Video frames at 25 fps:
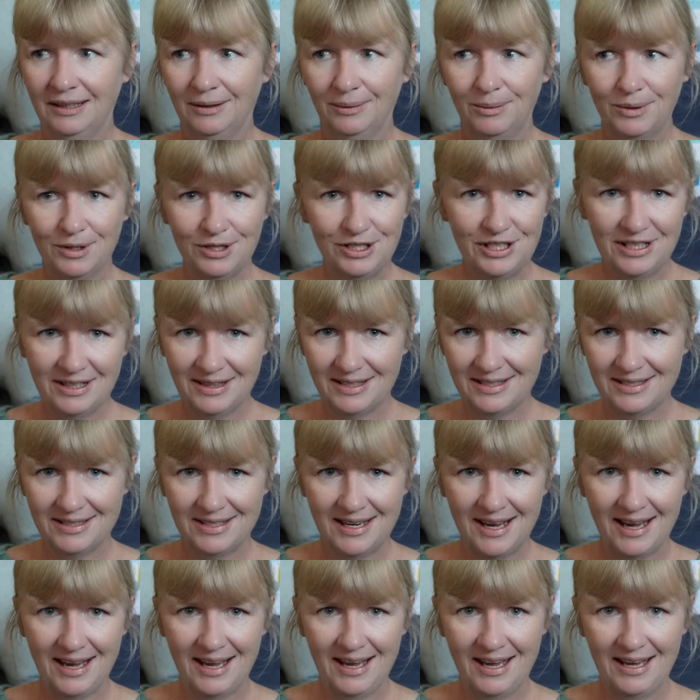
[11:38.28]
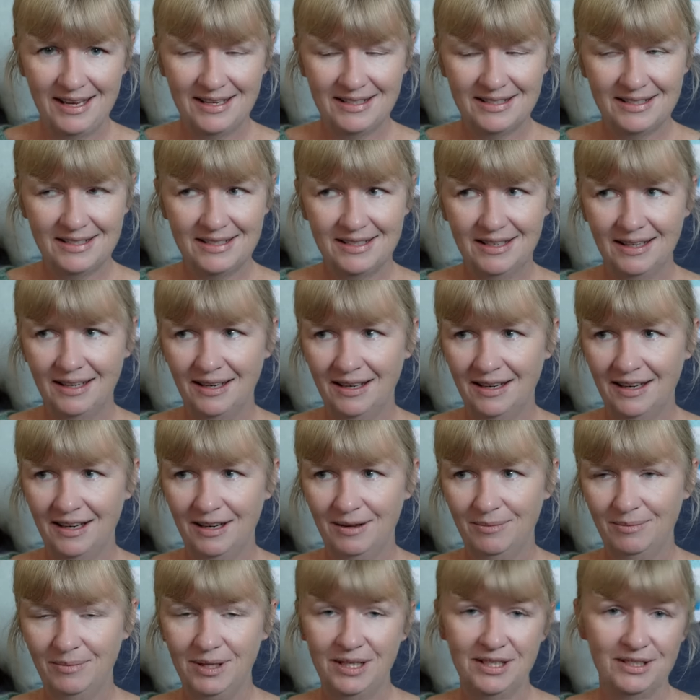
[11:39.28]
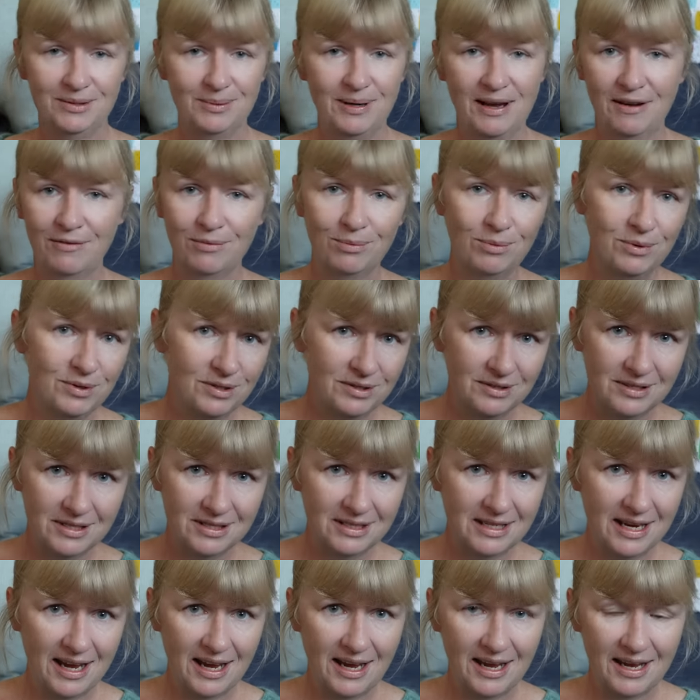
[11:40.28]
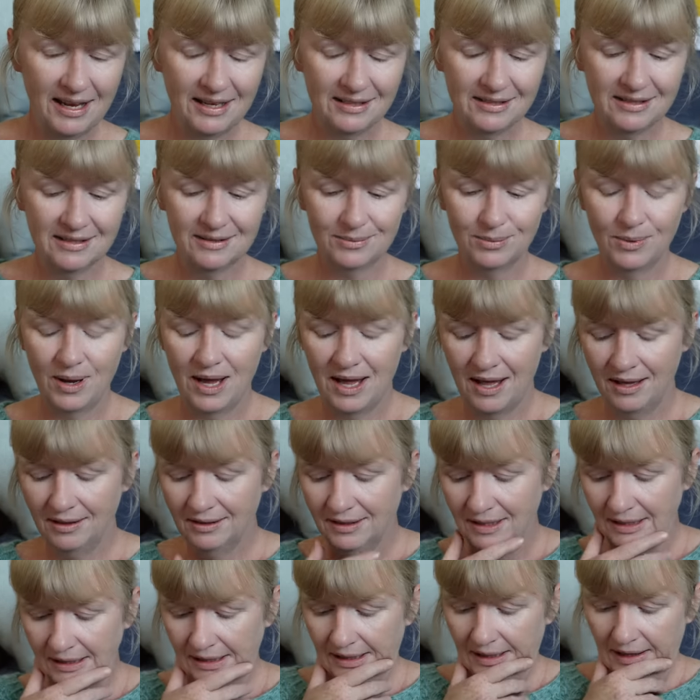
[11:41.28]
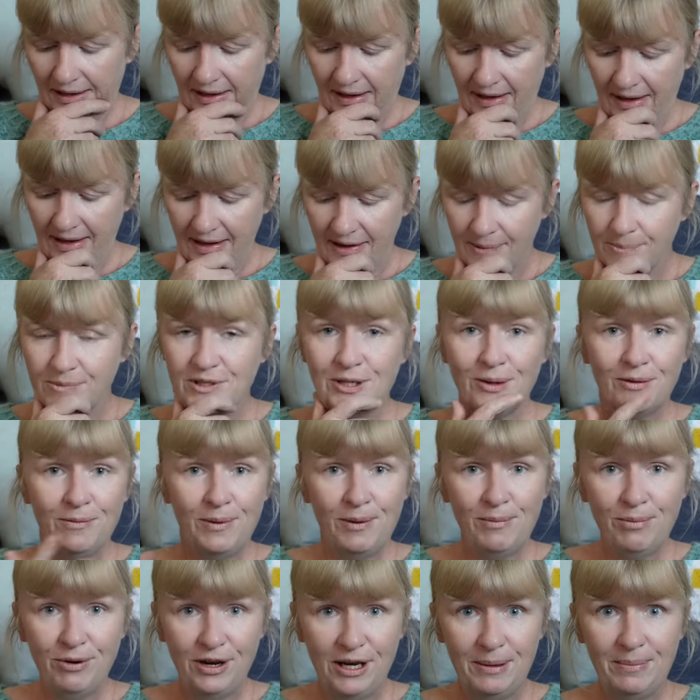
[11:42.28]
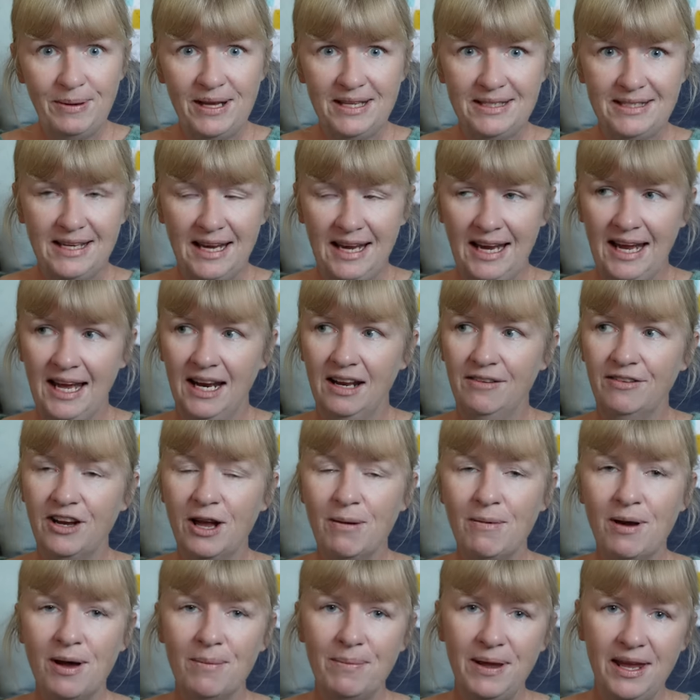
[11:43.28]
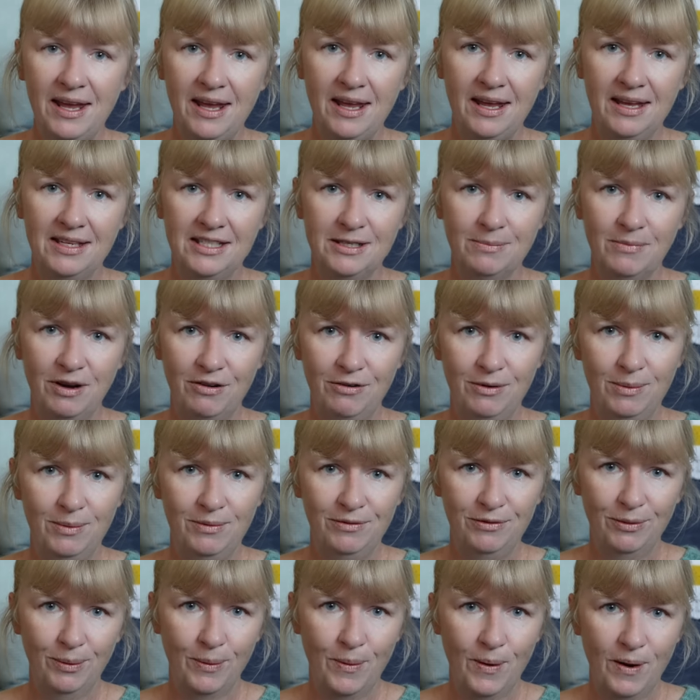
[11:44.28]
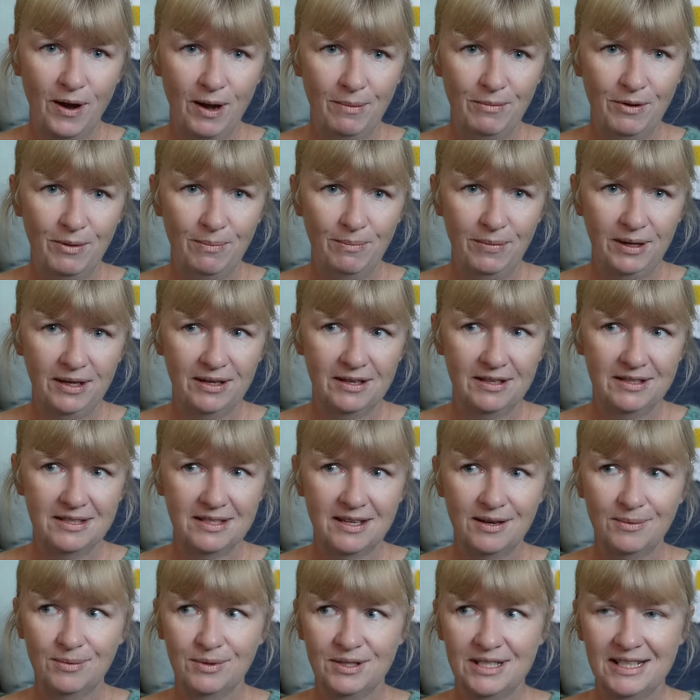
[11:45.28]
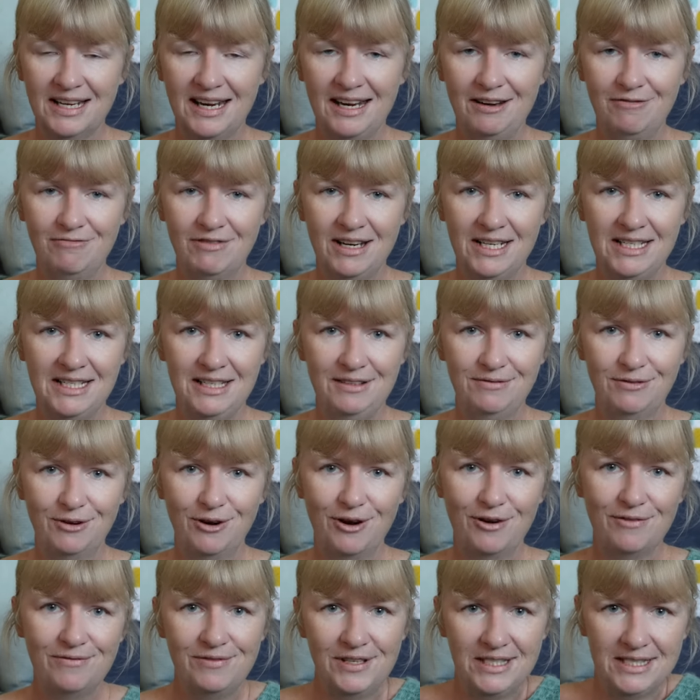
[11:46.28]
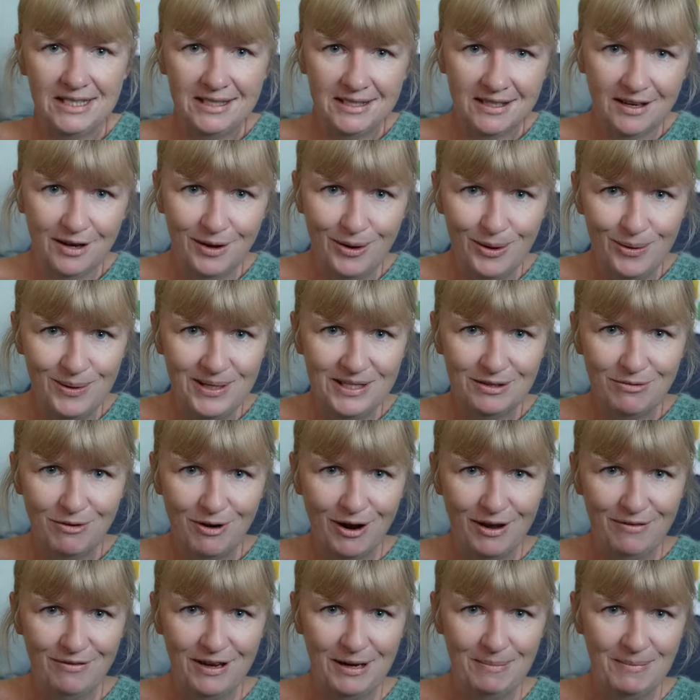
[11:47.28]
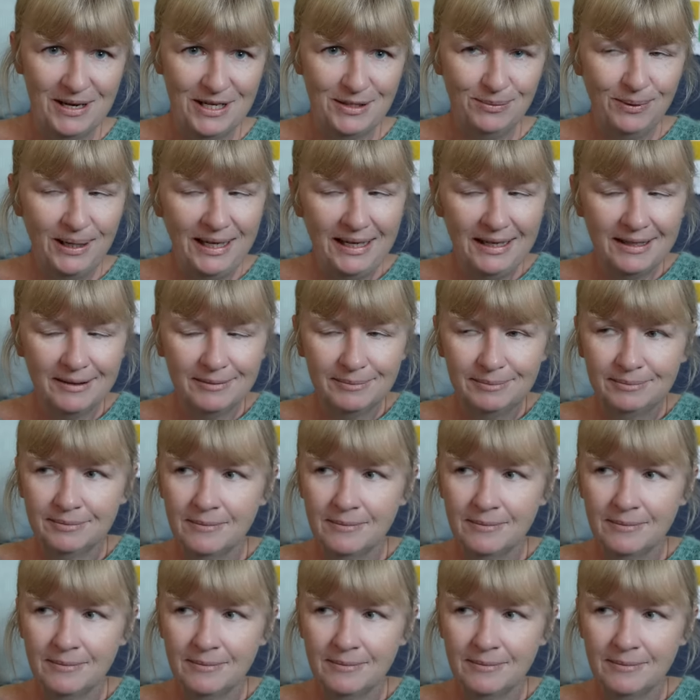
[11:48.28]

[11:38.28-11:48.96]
washing the stairs because we have wood stairs as well. So I've been pretty busy and I've come up here to my room of requirement because I want to get it ready for our visitor who is arriving midweek.